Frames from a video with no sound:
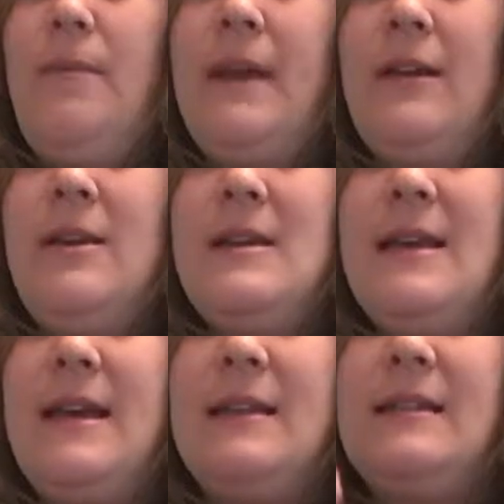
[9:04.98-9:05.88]
oh my
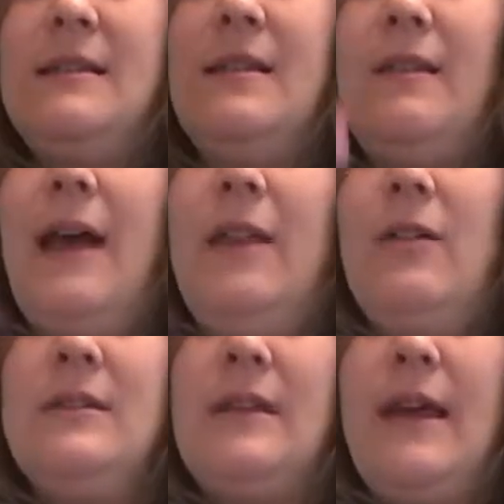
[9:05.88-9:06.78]
goodness,
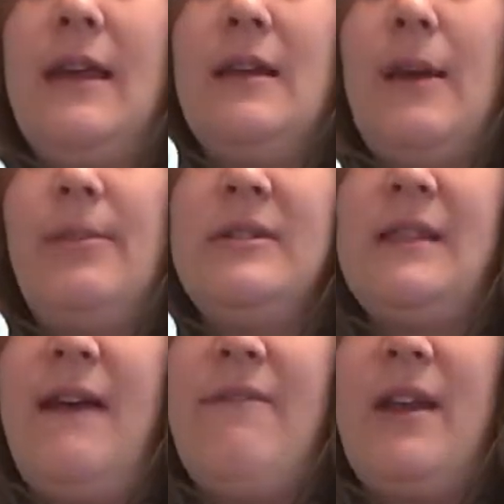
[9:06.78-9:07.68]
that looks like a number
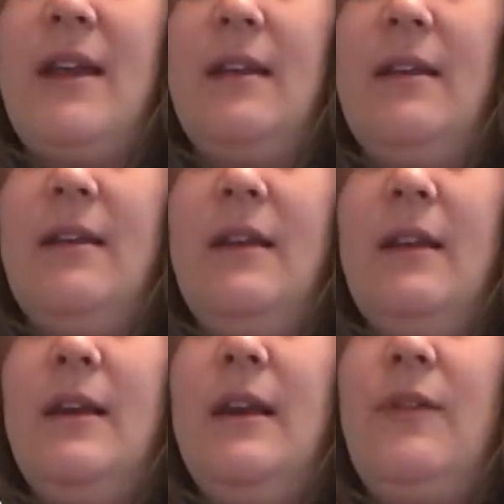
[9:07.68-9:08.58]
7.
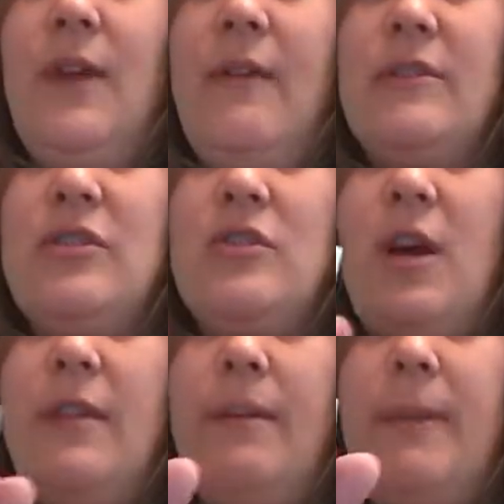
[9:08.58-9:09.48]
If you have a
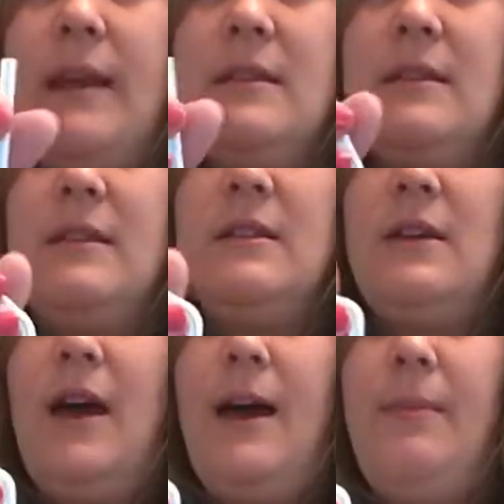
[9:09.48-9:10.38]
straw that bends at the
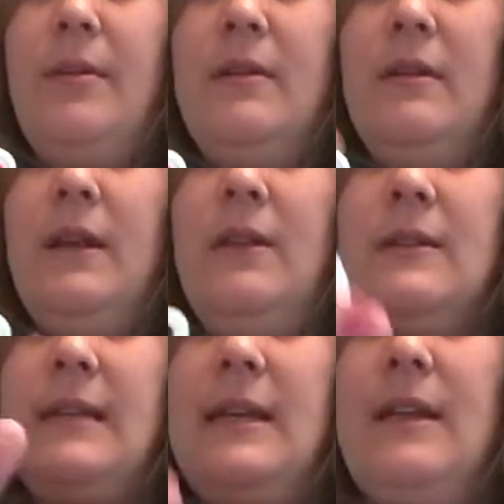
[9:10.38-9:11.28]
top,
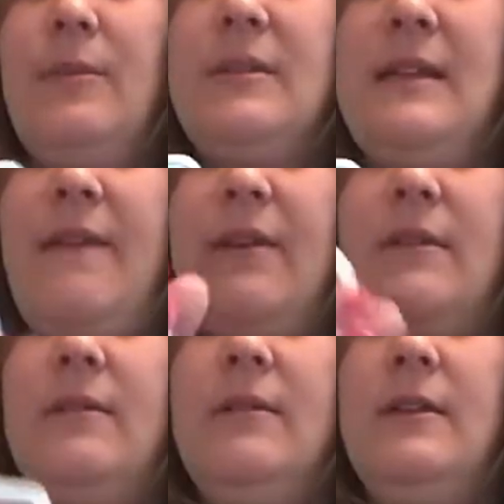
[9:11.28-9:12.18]
it looks like a number
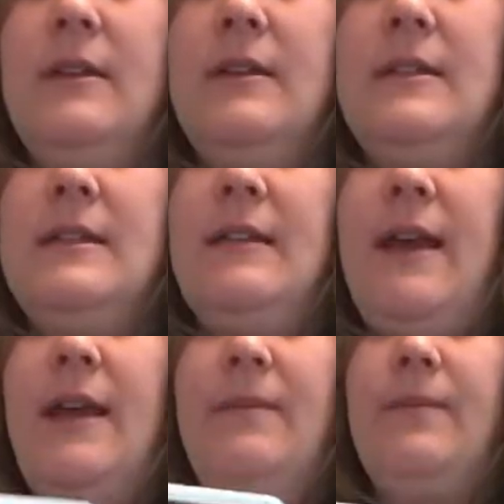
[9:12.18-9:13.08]
7. See
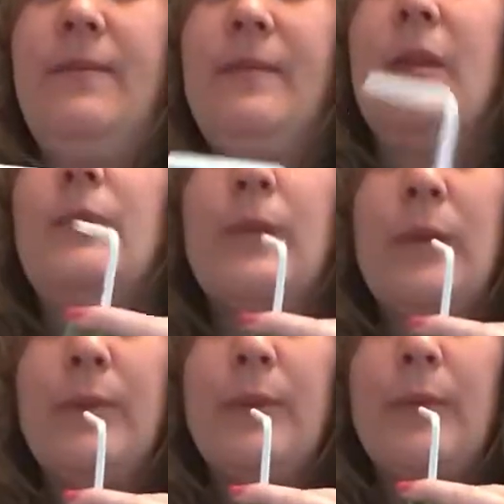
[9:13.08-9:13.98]
that?
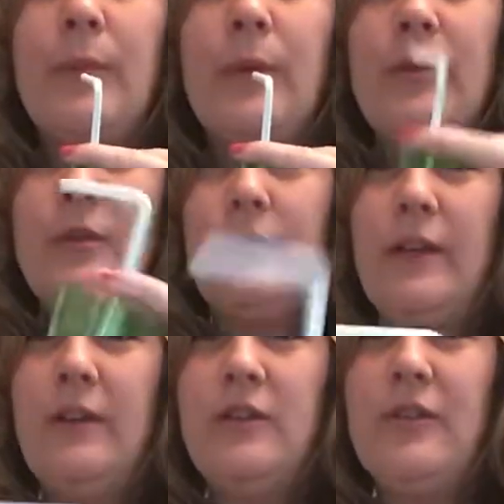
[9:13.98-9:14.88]

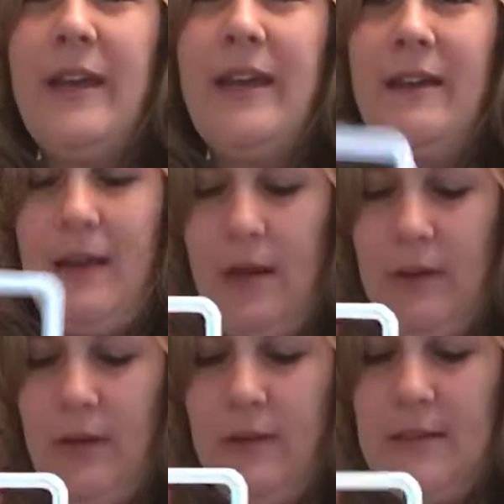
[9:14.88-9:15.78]
Drink your drink.
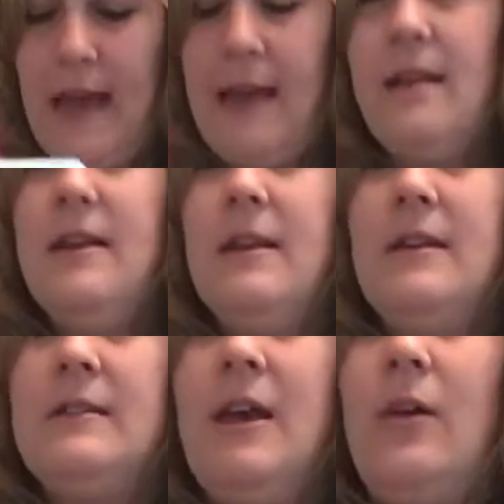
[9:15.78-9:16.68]
How cute is that?
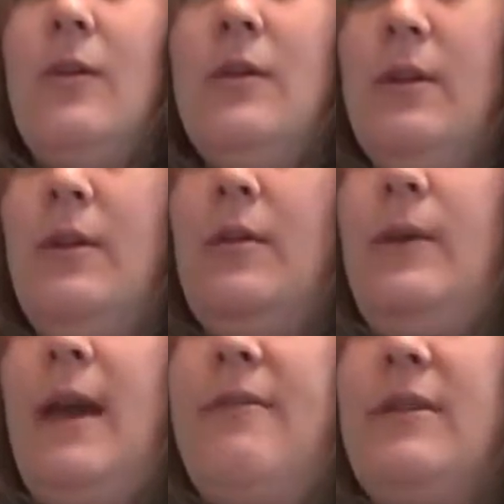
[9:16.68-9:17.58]
So,
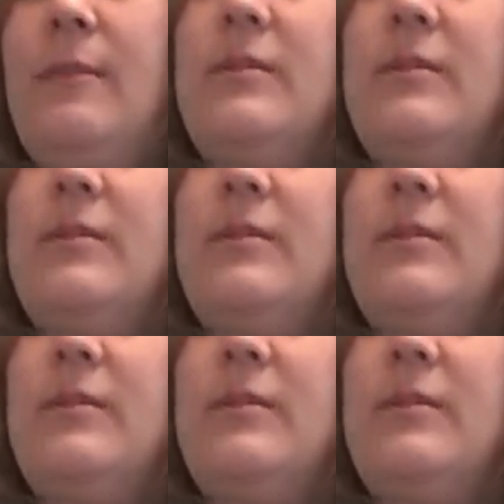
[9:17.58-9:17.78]
we have a